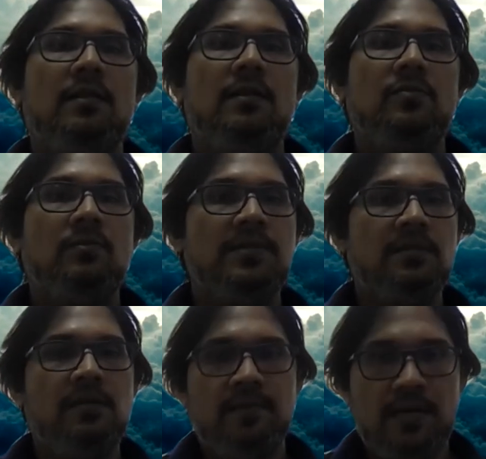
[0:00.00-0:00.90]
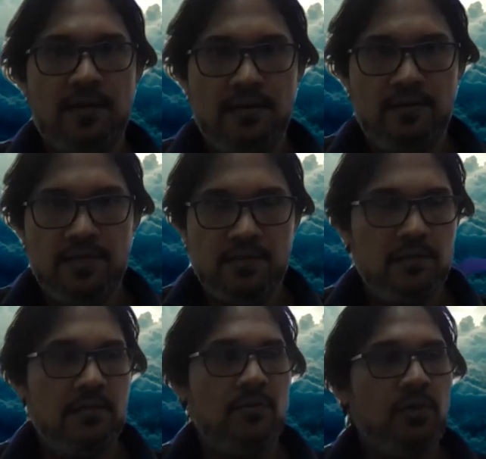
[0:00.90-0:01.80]
There's so much of newer ways
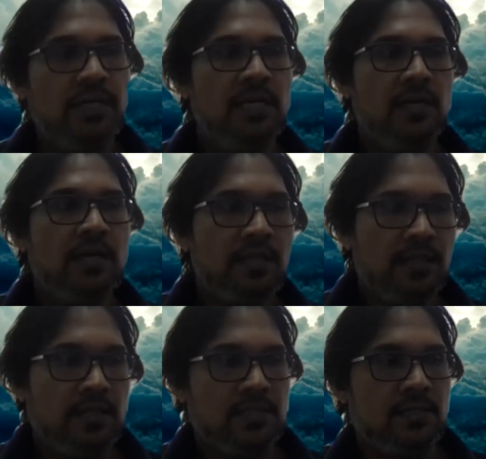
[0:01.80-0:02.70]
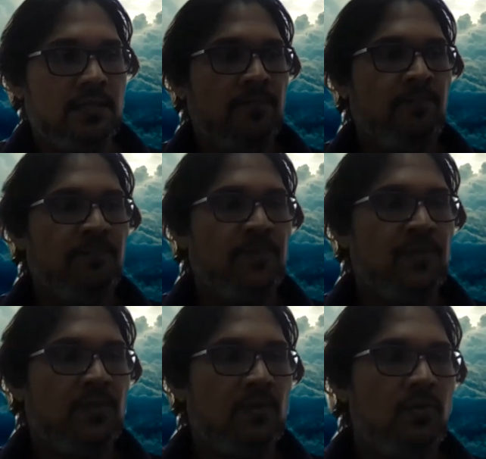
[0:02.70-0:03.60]
of doing learning things.
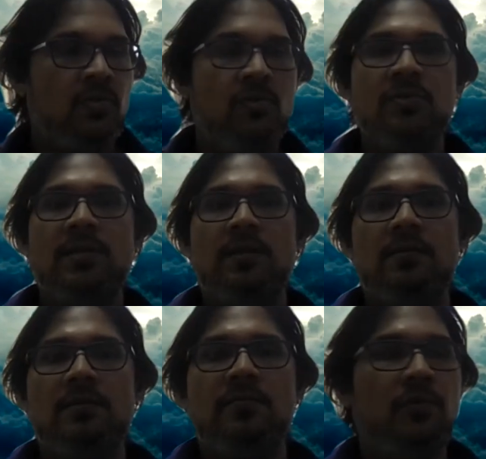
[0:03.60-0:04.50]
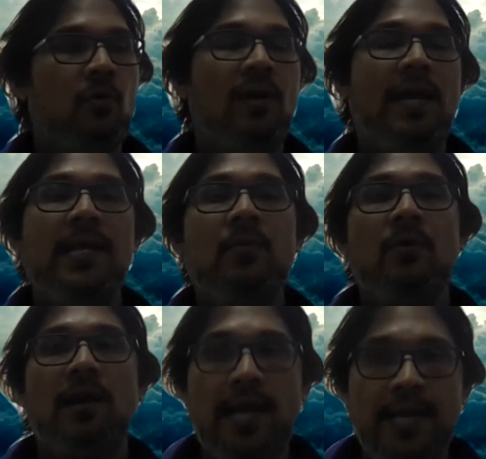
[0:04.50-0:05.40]
So you used to use the technology. If you don't like to
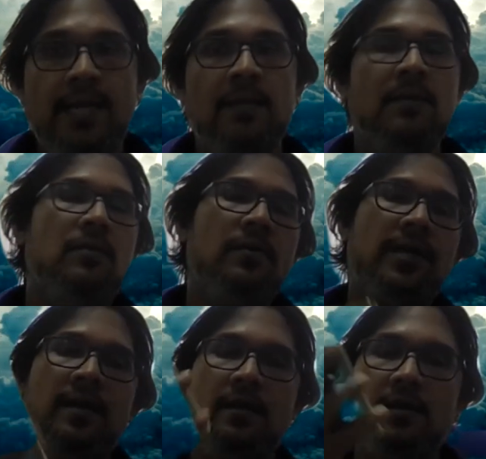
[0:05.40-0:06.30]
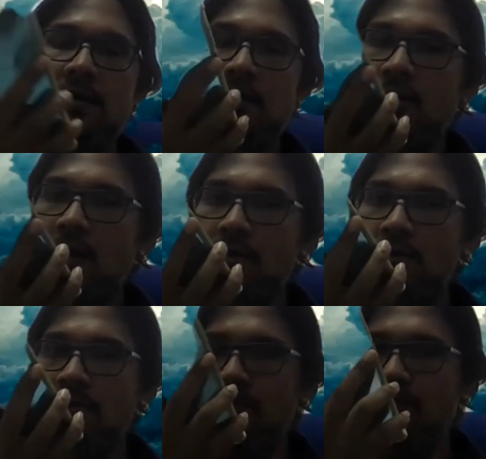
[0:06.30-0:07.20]
write, you can uh, talk to
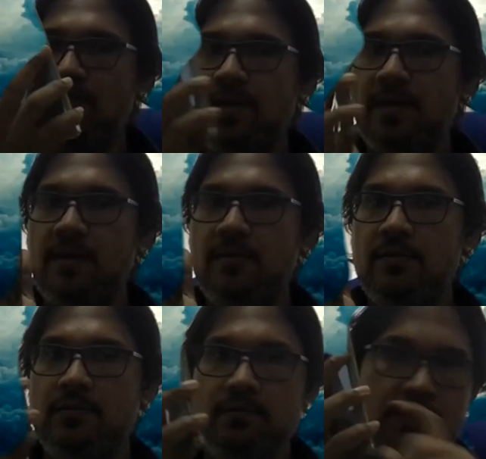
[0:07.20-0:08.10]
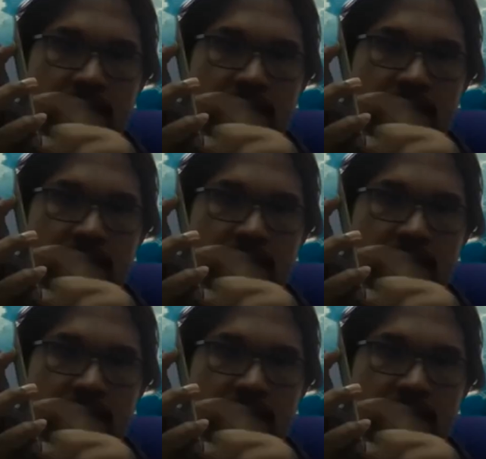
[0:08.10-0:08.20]
your phone and you know you